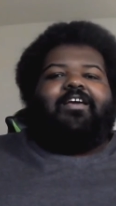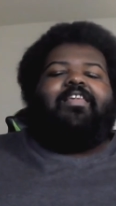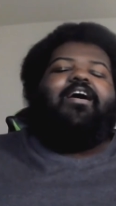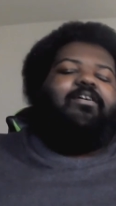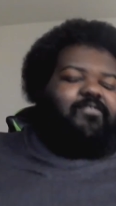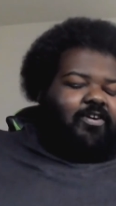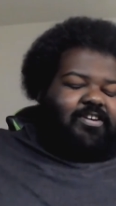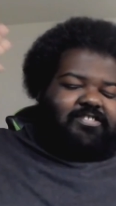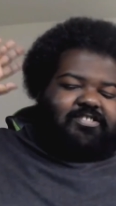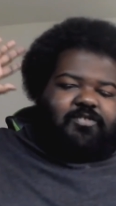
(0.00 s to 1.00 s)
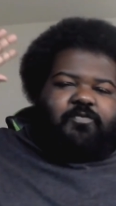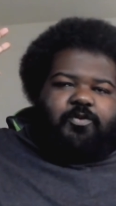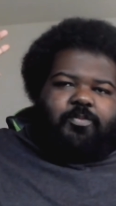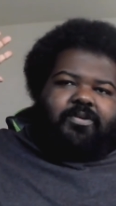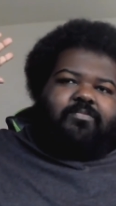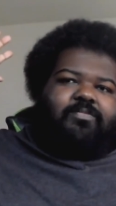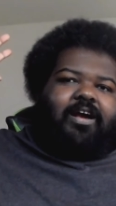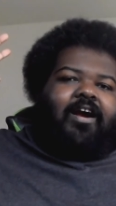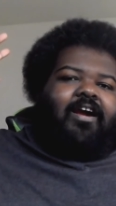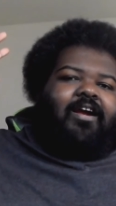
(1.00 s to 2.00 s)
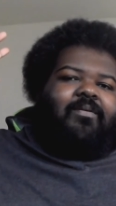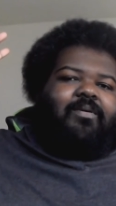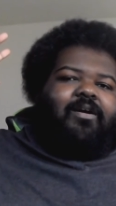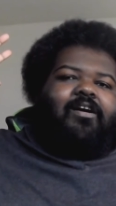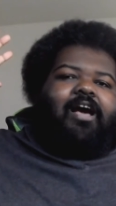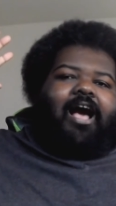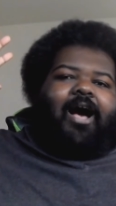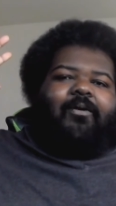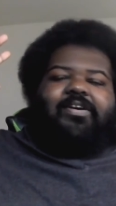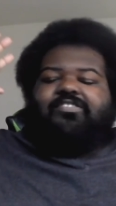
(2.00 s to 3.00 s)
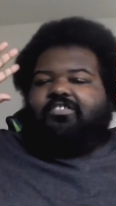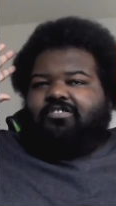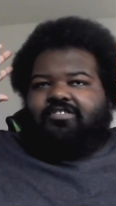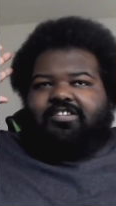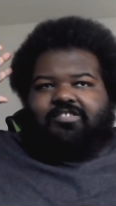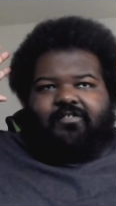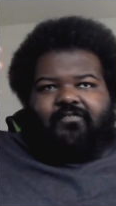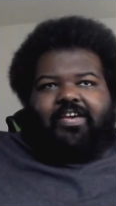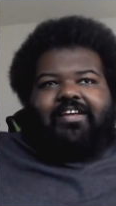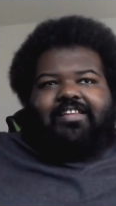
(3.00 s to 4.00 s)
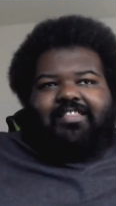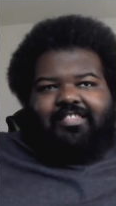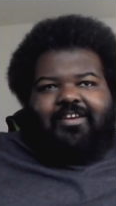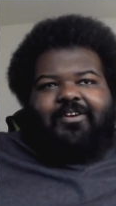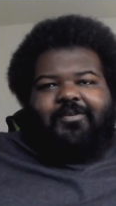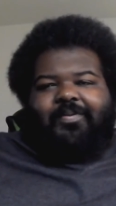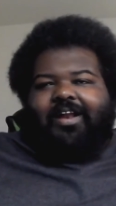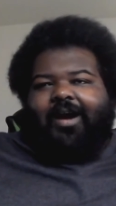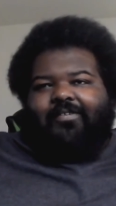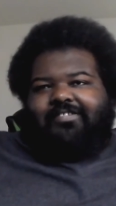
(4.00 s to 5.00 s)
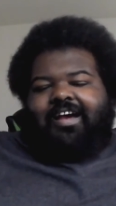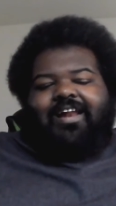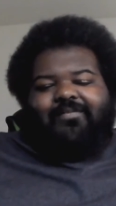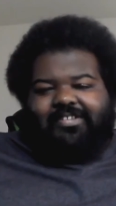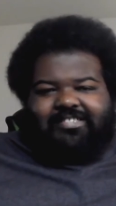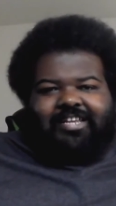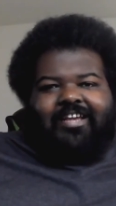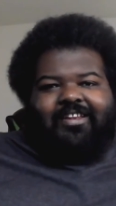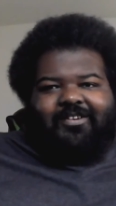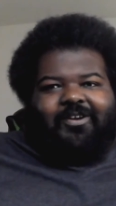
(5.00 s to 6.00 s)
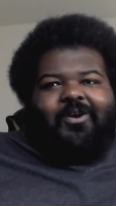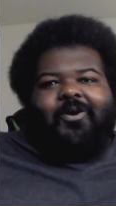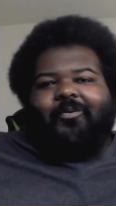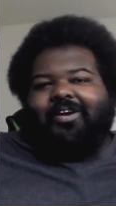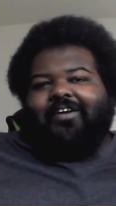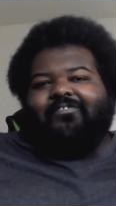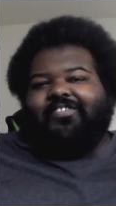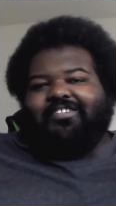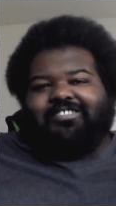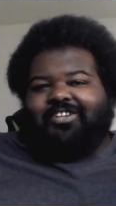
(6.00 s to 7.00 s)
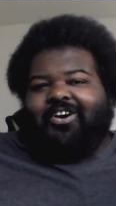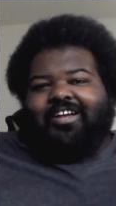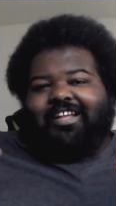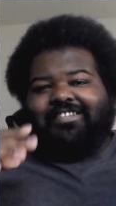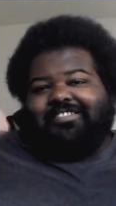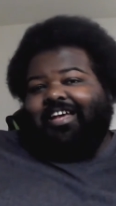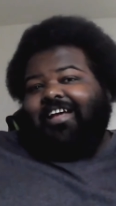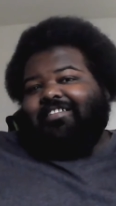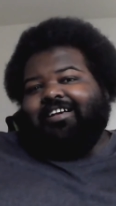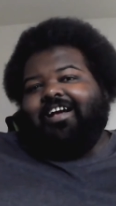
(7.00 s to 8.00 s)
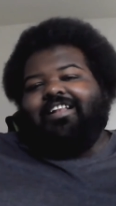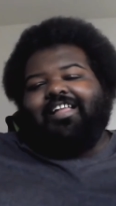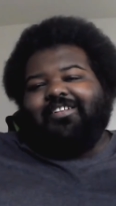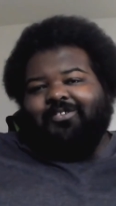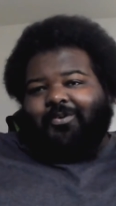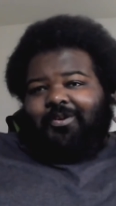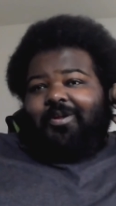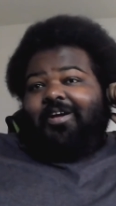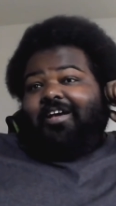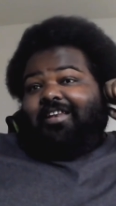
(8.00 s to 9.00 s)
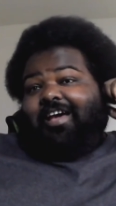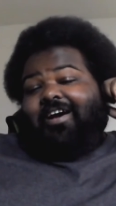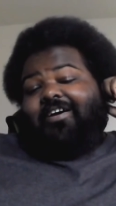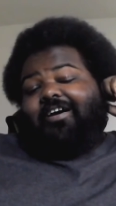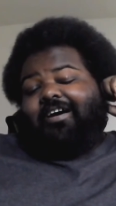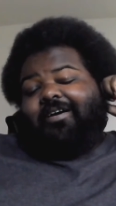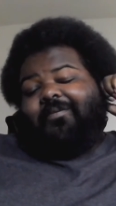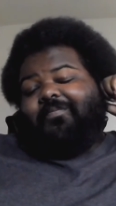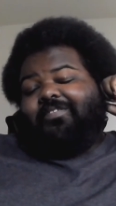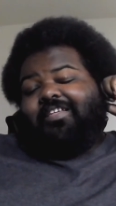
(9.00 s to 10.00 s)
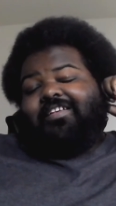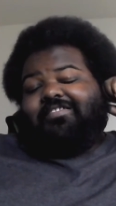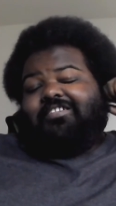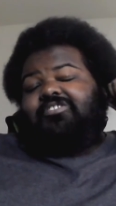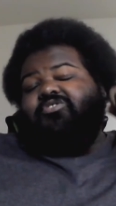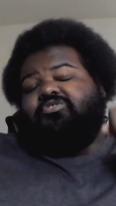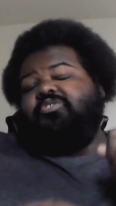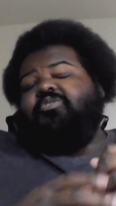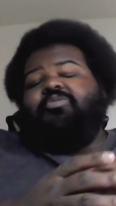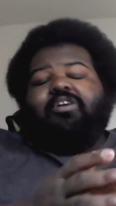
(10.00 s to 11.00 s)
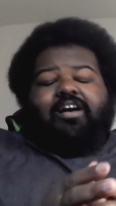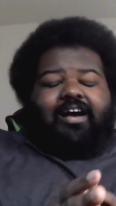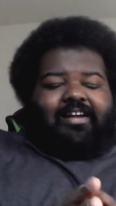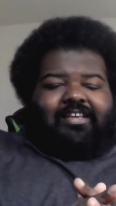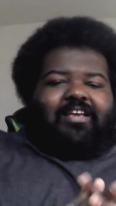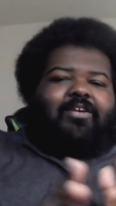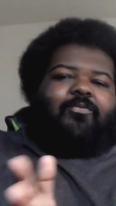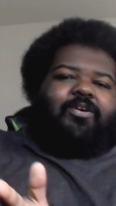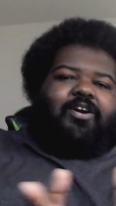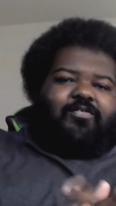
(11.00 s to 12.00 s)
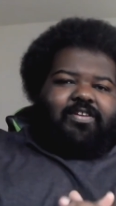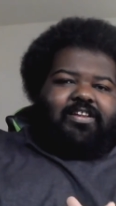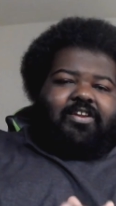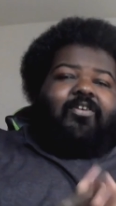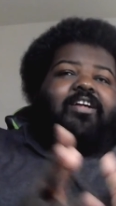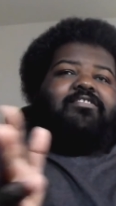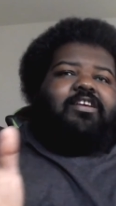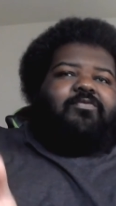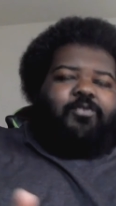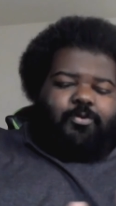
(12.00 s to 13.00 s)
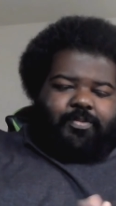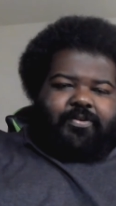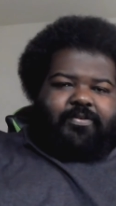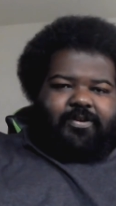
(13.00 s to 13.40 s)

Now, of course, it's a rumor. Alright, I was going to do this on Fake Leak Theater, but I was kind of excited when I first saw it and I just had to kind of like do it. Now, um, is this true? Again, we don't really know. It's a rumor.